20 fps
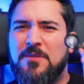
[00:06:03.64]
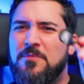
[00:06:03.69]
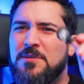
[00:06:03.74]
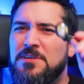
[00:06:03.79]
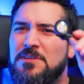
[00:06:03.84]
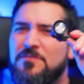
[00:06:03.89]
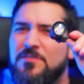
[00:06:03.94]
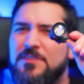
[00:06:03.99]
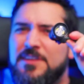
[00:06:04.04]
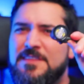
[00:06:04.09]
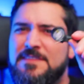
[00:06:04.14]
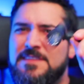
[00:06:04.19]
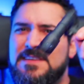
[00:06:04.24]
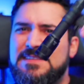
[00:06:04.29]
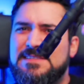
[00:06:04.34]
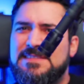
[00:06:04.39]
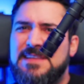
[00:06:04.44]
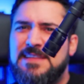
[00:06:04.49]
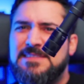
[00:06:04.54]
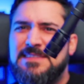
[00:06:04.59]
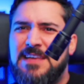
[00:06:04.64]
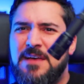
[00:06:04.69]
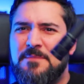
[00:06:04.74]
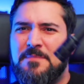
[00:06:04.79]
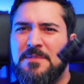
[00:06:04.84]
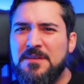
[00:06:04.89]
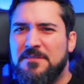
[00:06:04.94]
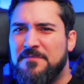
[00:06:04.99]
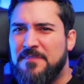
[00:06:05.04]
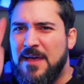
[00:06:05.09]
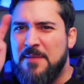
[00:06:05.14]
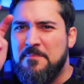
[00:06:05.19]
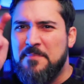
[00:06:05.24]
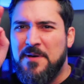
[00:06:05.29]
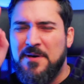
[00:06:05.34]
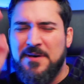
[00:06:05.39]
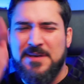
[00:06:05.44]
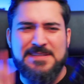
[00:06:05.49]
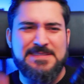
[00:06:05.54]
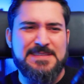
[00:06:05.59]
when you've got it in this setup, a
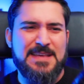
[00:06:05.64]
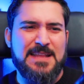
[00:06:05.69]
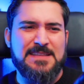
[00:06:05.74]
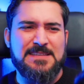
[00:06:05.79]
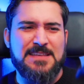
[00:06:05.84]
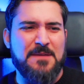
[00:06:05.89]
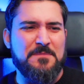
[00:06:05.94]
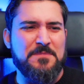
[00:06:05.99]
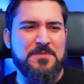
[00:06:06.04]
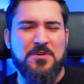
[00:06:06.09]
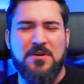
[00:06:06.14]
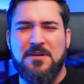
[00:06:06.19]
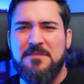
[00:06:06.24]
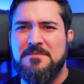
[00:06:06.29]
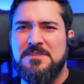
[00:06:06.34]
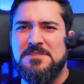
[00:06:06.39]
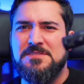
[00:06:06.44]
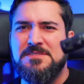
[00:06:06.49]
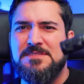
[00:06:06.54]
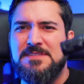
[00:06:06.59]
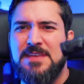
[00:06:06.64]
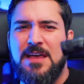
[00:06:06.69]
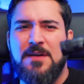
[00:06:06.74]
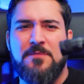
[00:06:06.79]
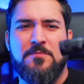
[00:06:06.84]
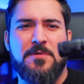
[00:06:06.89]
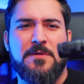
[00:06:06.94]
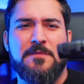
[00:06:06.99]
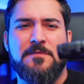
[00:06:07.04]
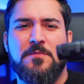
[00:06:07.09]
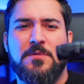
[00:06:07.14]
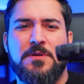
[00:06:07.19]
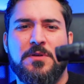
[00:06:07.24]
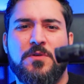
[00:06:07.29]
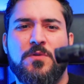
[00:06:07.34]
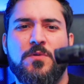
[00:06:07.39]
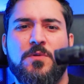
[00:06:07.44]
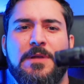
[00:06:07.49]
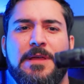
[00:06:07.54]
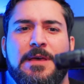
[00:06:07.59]
vampire setup, night vision setup, whatever you want to
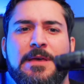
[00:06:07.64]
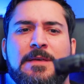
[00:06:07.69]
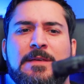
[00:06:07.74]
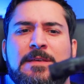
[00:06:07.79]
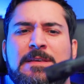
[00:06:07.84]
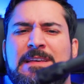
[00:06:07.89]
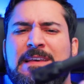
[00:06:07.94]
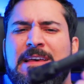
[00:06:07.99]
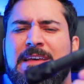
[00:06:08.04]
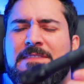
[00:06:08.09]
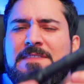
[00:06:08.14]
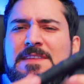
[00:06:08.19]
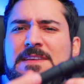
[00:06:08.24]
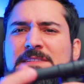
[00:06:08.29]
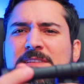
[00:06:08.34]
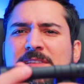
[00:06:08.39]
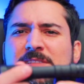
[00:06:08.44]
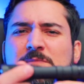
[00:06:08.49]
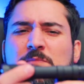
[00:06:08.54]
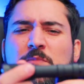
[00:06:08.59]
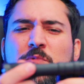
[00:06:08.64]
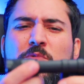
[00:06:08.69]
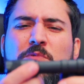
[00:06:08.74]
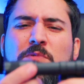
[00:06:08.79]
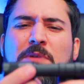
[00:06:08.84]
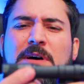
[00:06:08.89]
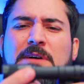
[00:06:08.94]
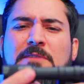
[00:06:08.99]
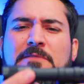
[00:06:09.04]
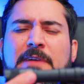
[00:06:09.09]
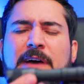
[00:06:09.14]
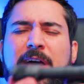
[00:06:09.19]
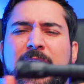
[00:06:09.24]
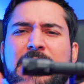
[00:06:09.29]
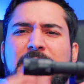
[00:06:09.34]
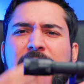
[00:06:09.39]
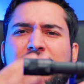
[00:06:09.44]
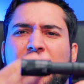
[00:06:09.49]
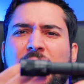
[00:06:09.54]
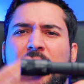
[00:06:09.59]
call it, this is more of a
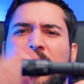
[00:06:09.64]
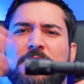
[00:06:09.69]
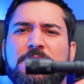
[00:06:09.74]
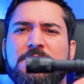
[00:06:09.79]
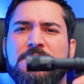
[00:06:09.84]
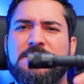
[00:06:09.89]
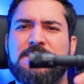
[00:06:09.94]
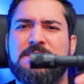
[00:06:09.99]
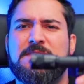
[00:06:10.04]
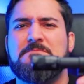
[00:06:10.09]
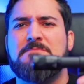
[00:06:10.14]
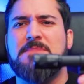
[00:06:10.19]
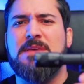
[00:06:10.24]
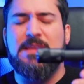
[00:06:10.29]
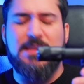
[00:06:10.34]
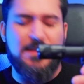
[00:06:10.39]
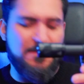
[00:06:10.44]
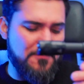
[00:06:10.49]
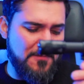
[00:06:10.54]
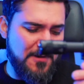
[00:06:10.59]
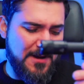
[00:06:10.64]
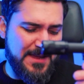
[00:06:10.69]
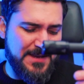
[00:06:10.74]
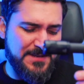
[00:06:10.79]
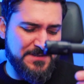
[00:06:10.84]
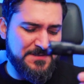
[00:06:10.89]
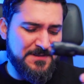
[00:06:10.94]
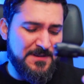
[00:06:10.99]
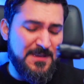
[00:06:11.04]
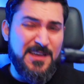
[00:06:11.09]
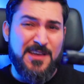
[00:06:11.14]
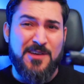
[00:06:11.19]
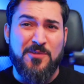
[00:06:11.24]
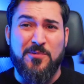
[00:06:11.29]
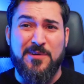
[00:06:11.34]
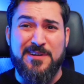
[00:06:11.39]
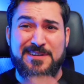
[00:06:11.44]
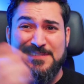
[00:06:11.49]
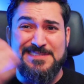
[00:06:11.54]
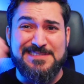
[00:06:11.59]
close to medium range,
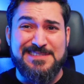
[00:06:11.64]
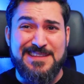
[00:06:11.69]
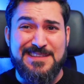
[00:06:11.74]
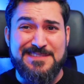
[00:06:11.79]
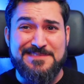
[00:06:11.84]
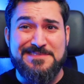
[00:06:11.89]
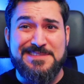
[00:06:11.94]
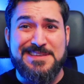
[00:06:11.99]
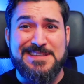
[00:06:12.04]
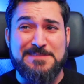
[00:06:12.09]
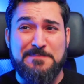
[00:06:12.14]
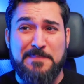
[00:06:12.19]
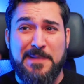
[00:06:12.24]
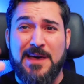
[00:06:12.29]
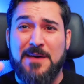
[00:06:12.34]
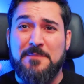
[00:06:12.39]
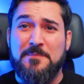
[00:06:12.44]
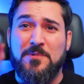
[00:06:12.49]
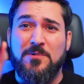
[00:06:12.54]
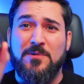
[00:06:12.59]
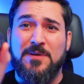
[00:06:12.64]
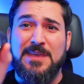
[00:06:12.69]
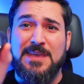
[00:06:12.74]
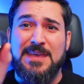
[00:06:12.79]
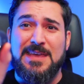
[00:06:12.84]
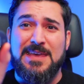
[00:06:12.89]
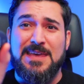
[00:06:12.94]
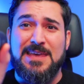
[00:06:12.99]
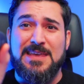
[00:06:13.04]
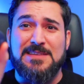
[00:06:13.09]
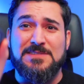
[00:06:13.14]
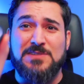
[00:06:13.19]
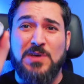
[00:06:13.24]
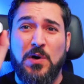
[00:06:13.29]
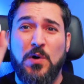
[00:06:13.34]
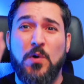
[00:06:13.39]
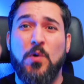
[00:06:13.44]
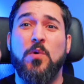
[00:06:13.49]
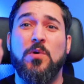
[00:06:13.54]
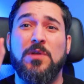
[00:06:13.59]
whereas this bad boy is
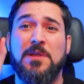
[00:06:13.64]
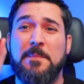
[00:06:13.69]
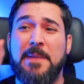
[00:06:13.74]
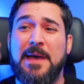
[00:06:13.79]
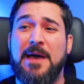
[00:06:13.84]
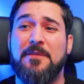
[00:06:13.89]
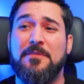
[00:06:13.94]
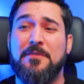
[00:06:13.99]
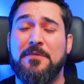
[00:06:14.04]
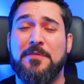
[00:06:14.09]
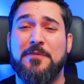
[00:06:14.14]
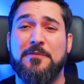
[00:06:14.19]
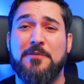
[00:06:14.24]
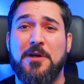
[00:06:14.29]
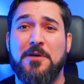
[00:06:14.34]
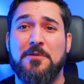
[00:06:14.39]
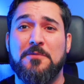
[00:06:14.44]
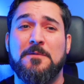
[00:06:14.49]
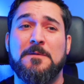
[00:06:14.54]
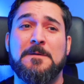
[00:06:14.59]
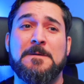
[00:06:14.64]
all about the throw.